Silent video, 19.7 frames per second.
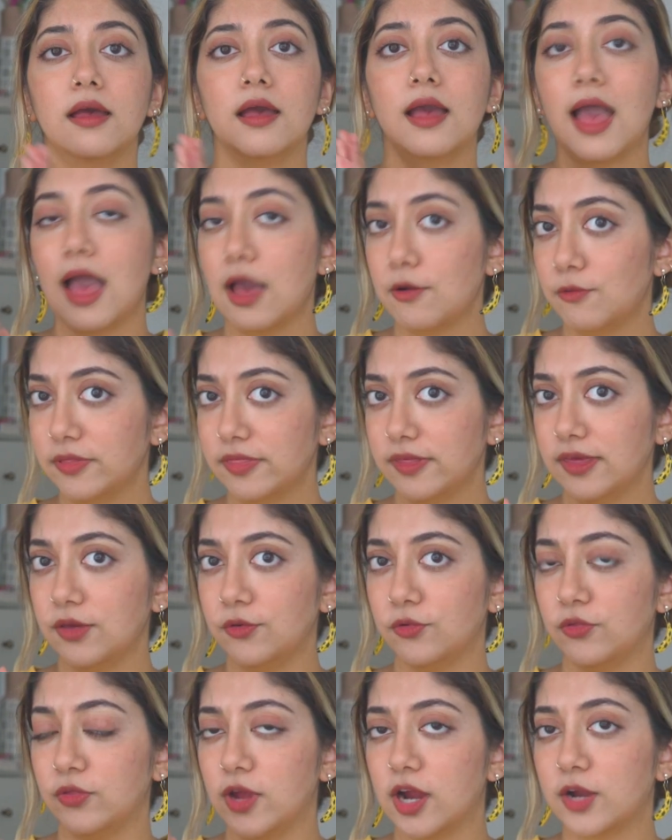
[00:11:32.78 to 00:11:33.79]
How will they
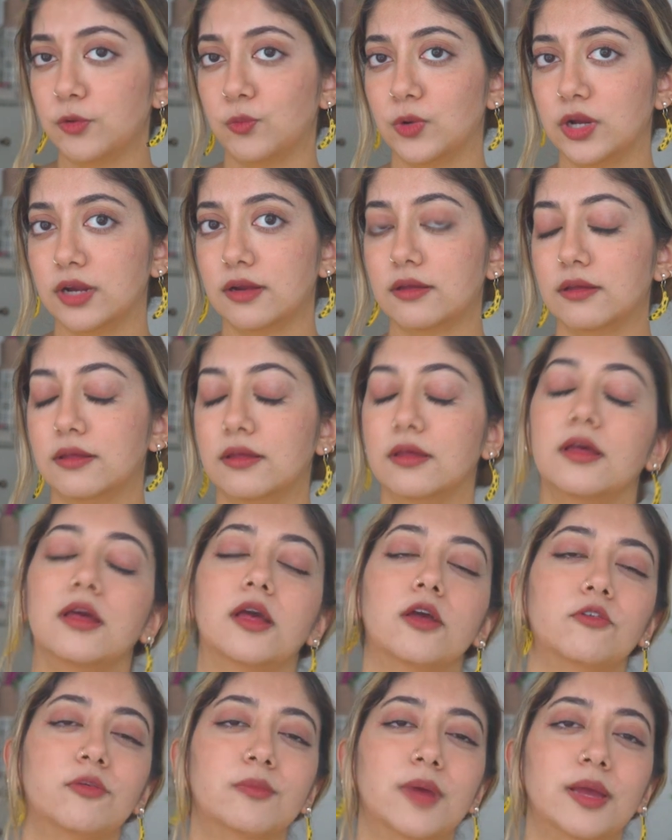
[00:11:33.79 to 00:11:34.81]
use the artwork?
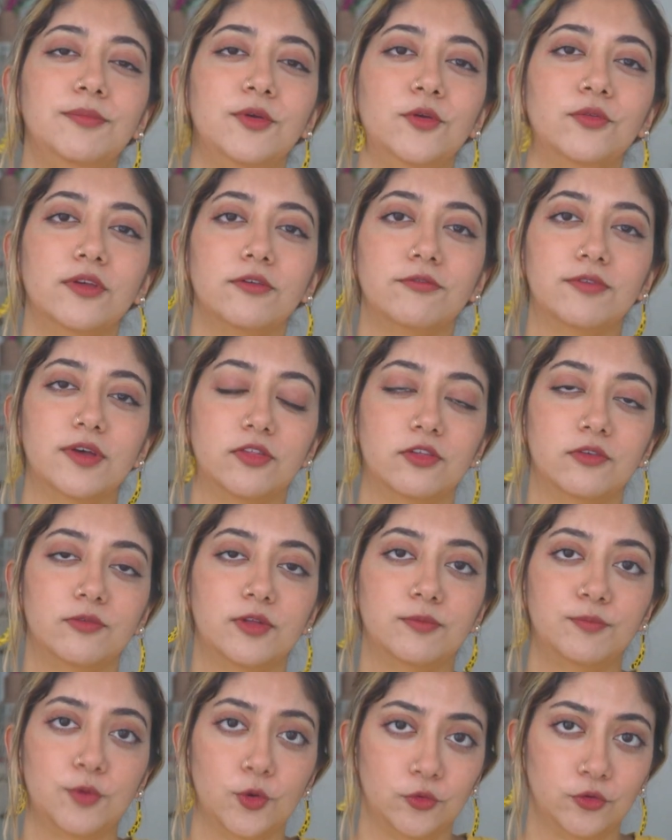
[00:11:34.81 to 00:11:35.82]
For my music
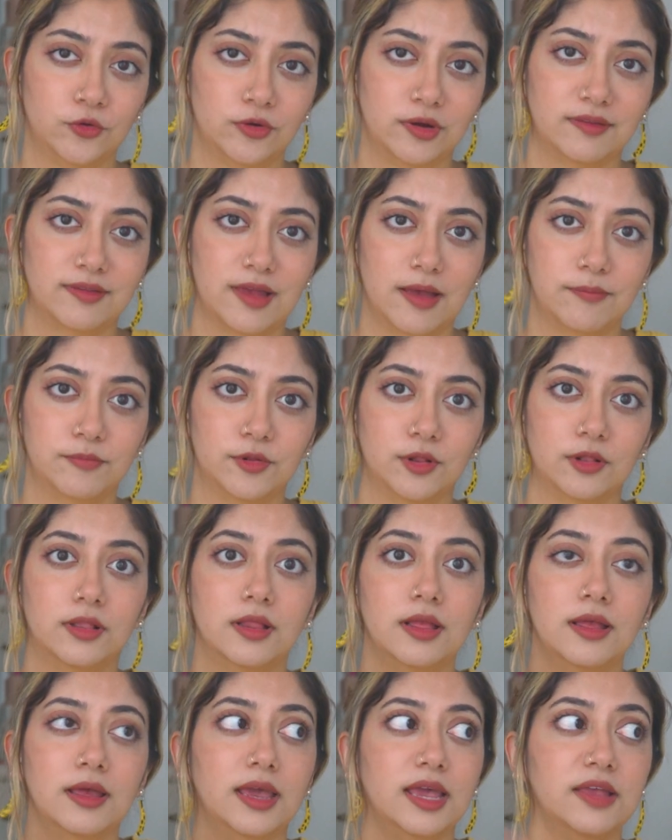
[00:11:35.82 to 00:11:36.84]
festival poster
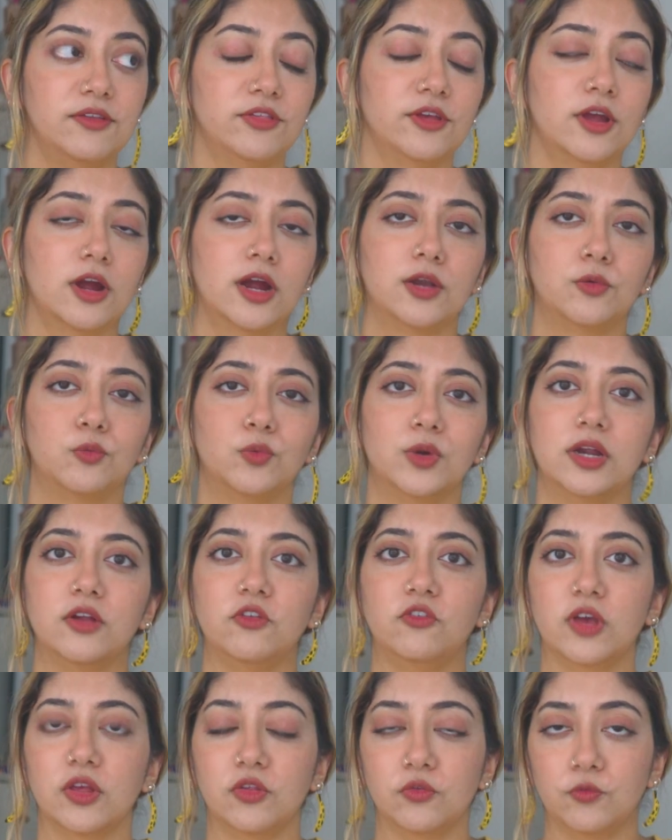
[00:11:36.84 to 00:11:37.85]
example, is the artwork
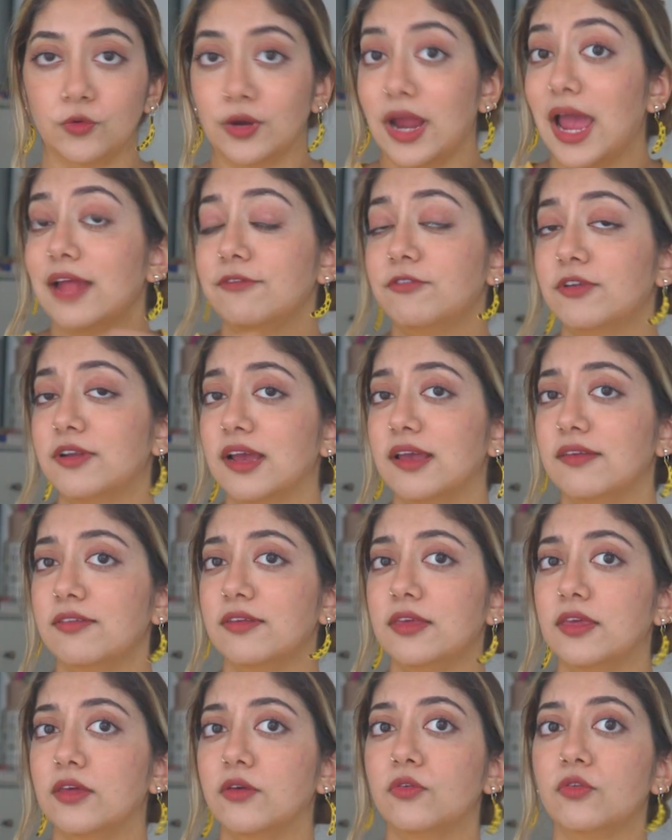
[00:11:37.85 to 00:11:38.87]
just for
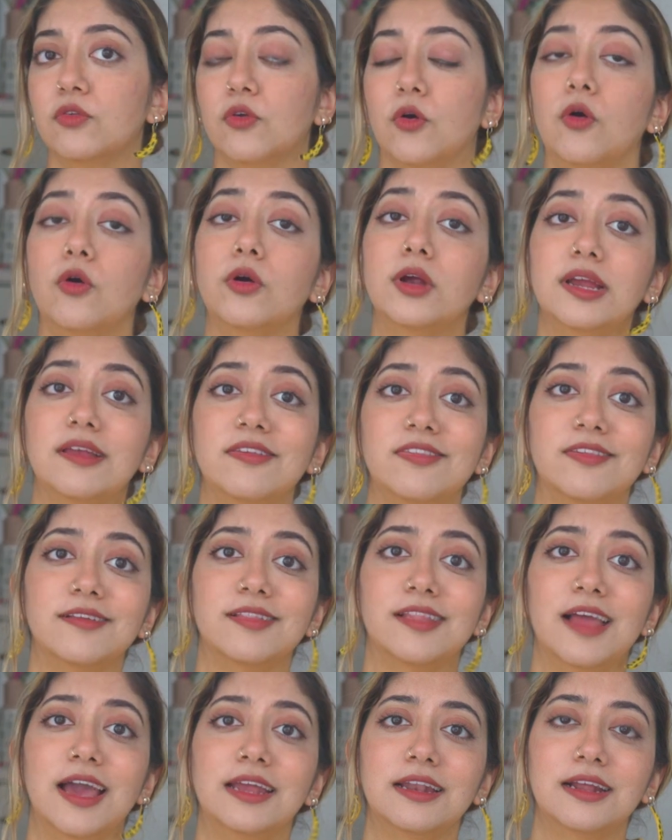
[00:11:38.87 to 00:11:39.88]
advertising use, or is the
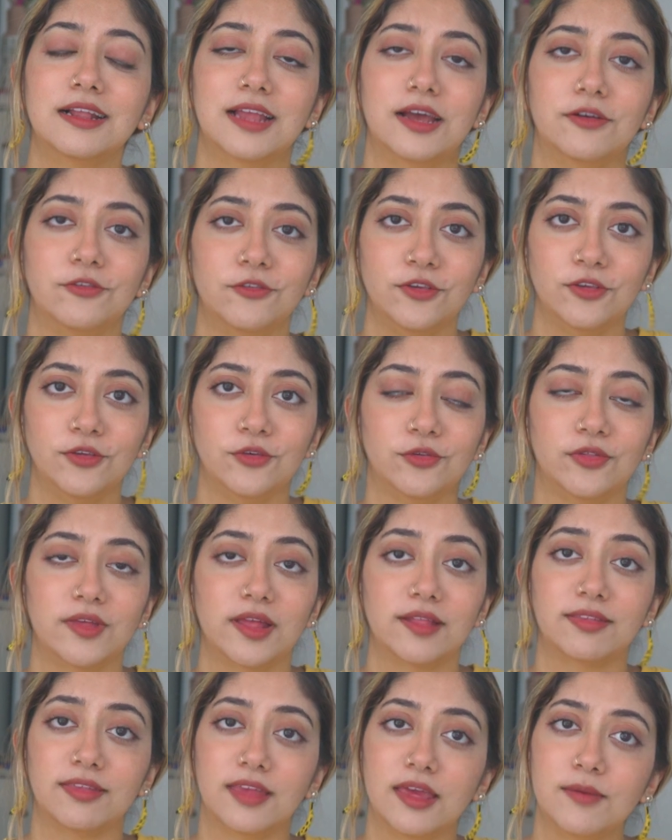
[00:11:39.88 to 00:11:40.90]
client allowed to use
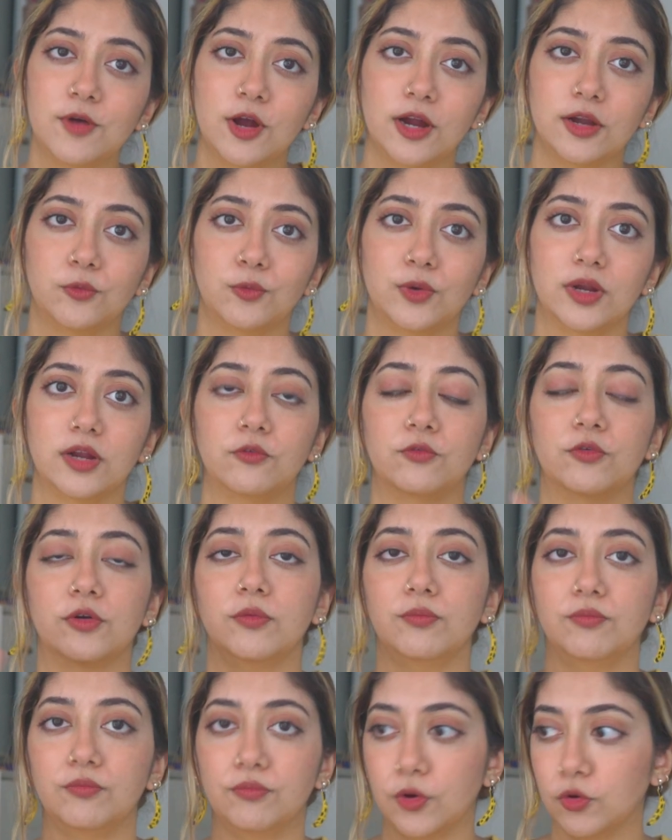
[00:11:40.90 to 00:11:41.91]
that same artwork
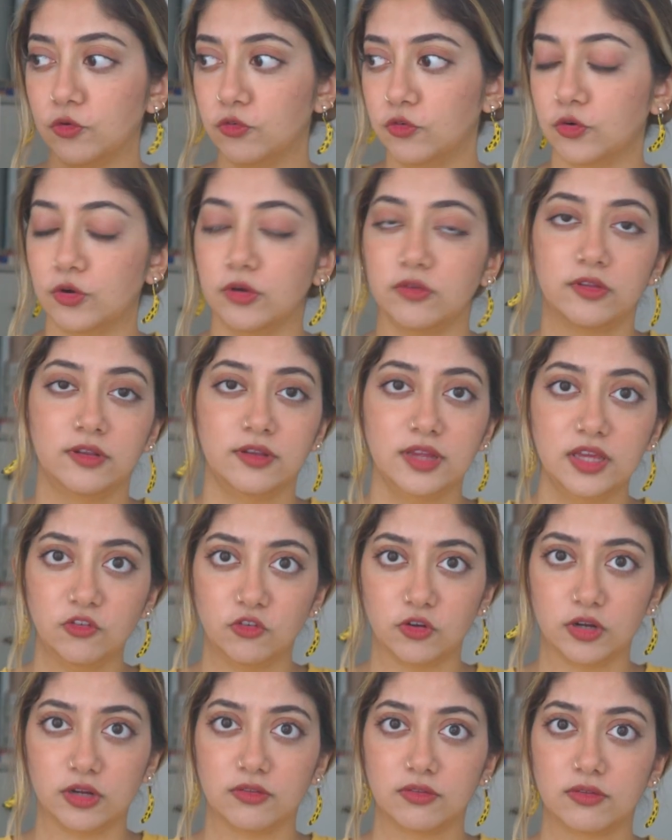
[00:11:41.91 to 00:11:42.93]
for brochures and
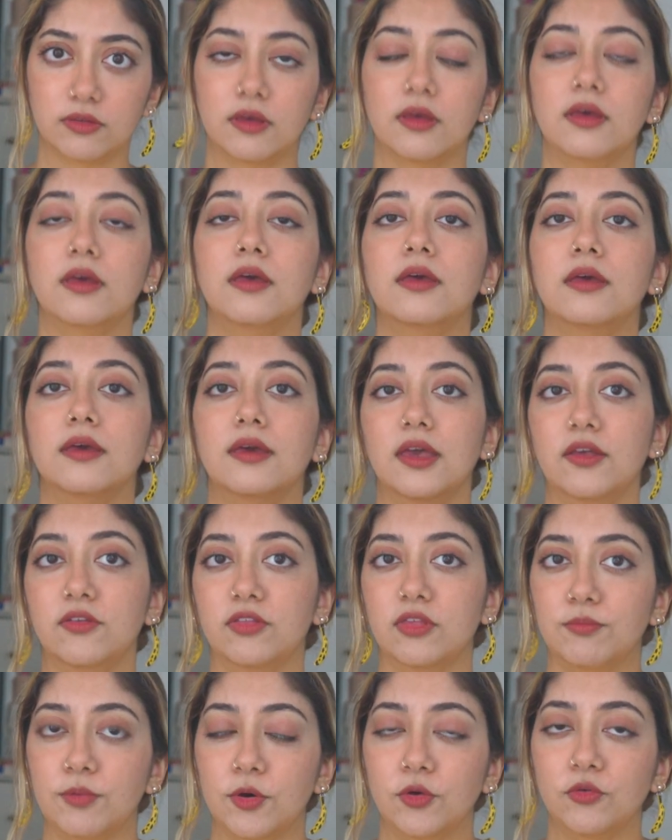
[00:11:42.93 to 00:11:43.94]
t-shirts? Is
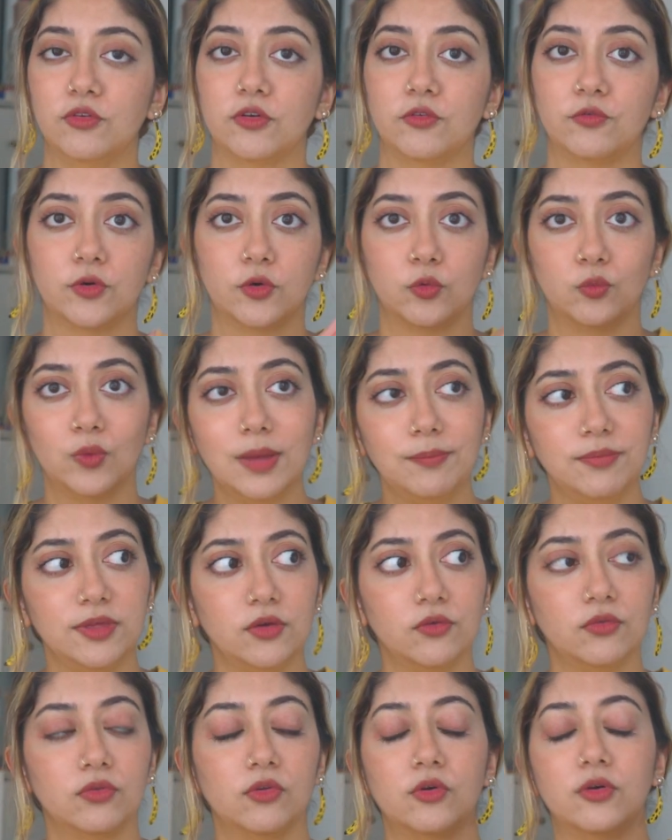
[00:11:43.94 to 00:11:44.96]
the poster for web
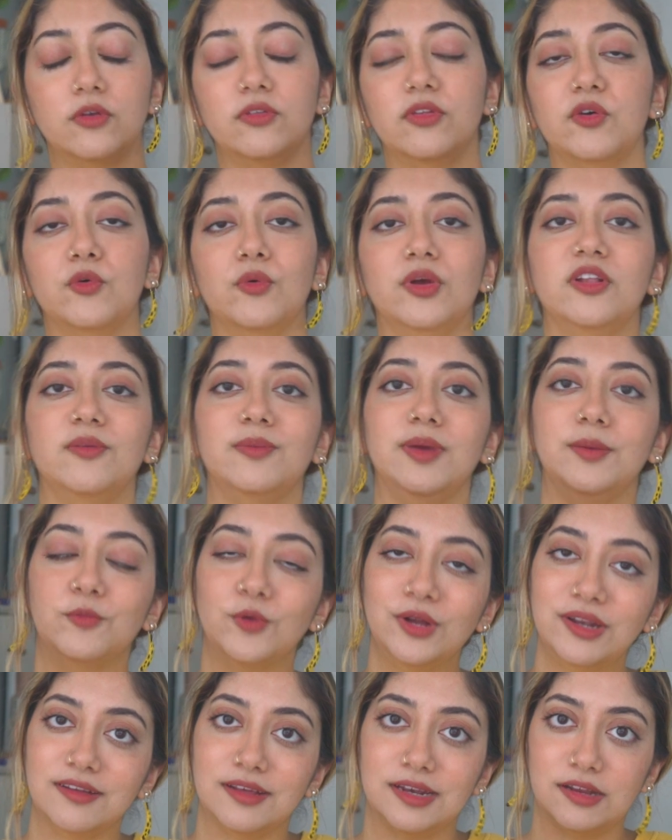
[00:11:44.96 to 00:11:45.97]
use, or is it going to be
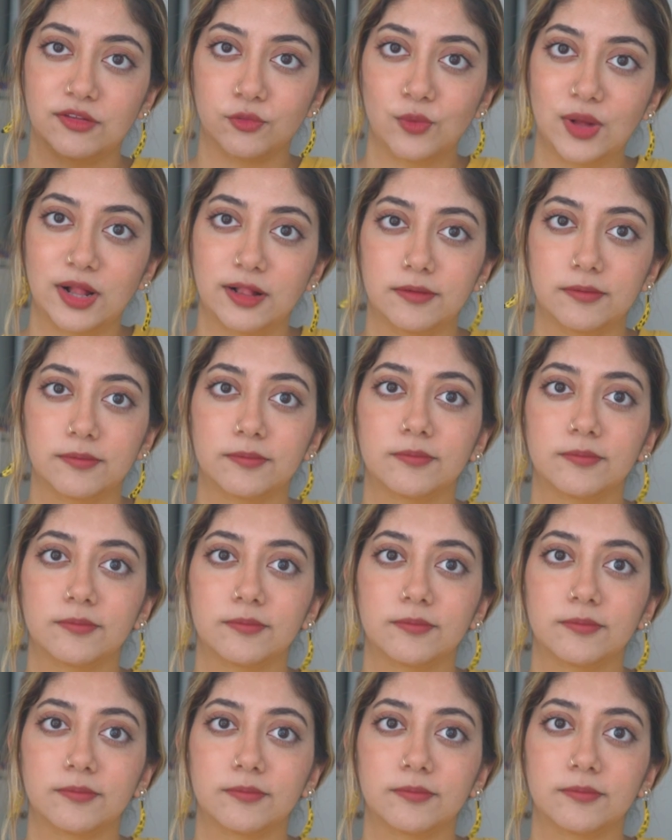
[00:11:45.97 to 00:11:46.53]
printed as well?